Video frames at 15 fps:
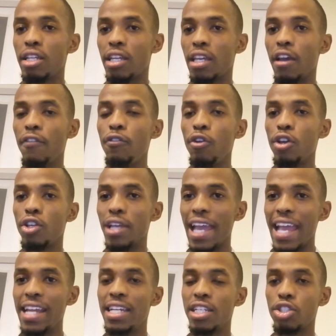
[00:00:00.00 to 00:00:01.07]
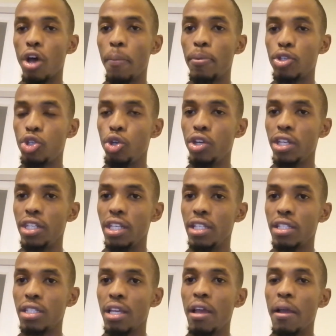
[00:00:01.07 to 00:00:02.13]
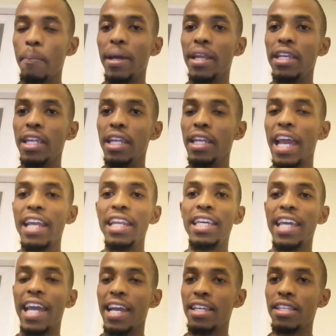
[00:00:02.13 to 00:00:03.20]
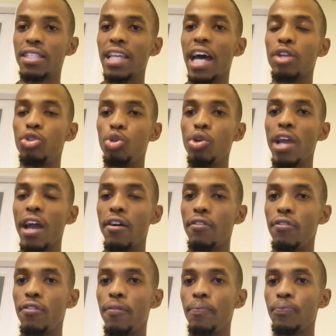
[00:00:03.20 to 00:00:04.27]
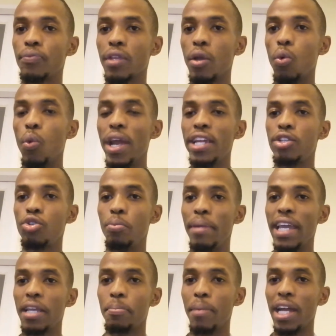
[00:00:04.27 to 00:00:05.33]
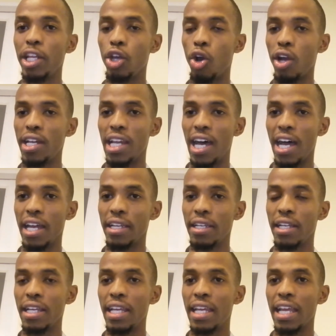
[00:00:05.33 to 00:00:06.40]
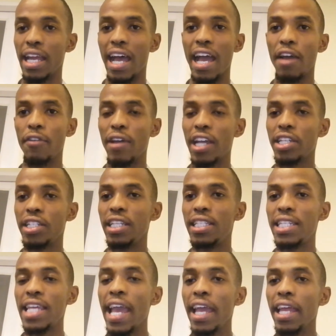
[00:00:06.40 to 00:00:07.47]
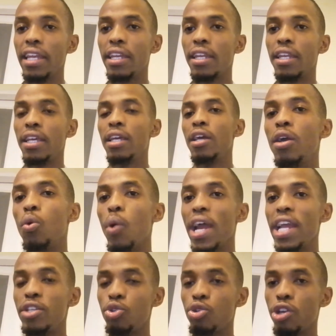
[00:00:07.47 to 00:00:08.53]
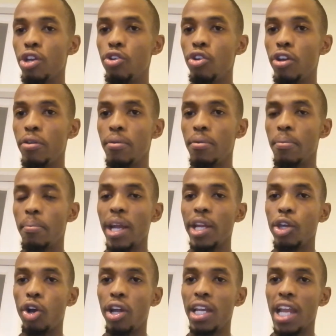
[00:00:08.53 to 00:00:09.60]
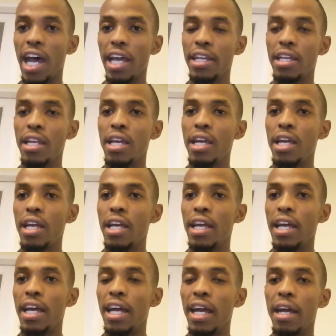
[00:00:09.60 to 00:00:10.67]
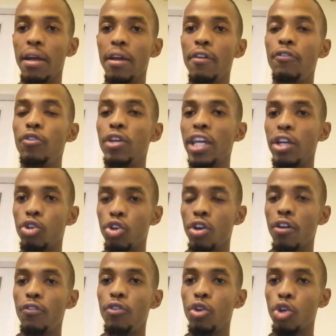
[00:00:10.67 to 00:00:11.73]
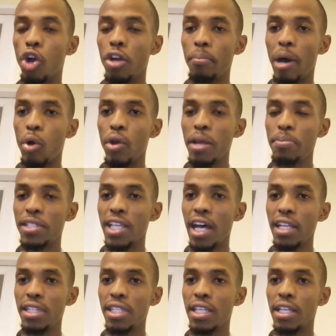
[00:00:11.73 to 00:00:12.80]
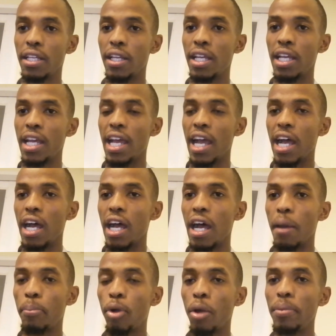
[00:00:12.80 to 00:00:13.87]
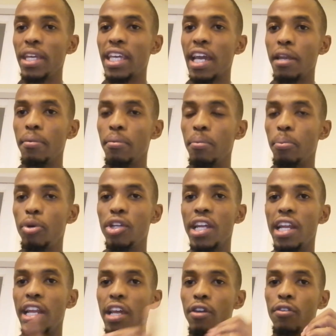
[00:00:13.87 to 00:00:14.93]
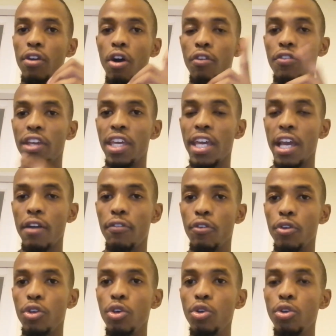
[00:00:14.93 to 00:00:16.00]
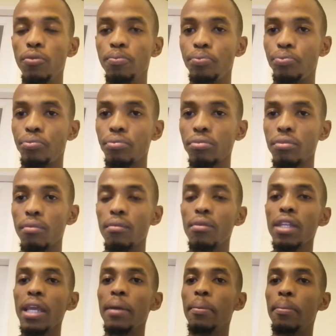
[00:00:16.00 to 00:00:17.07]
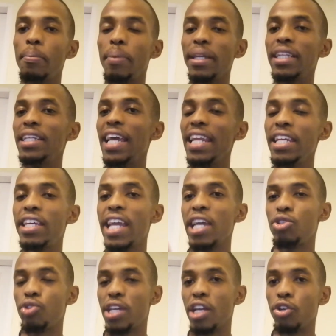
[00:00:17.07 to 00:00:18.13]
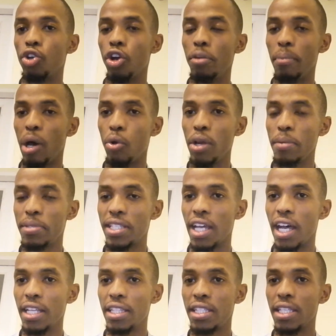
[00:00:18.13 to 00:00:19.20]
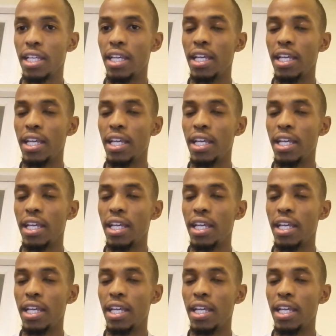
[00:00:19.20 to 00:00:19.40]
give you endless opportunities, but in any case, I do have ways to make money online. I have actually 10 ways you can earn money online. If you go on my website, I probably can put a link over here for you. But in any case, you can go on my website,